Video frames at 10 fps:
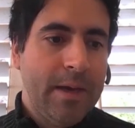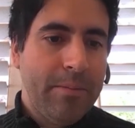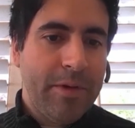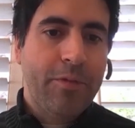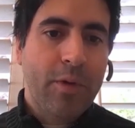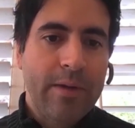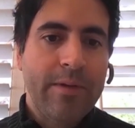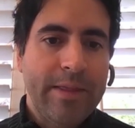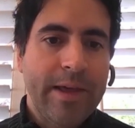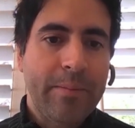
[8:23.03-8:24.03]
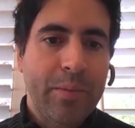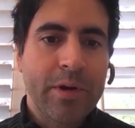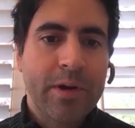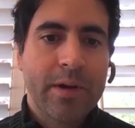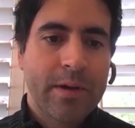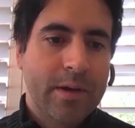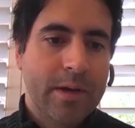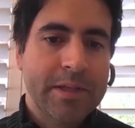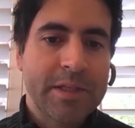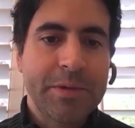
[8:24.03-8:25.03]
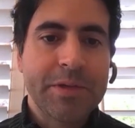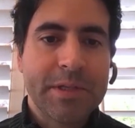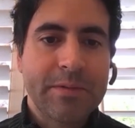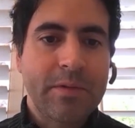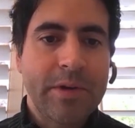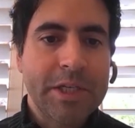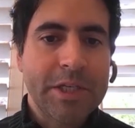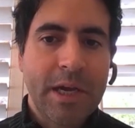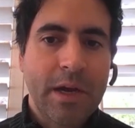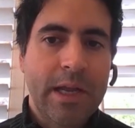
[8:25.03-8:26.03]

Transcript: before I read that book, Conspiracy of the Rich.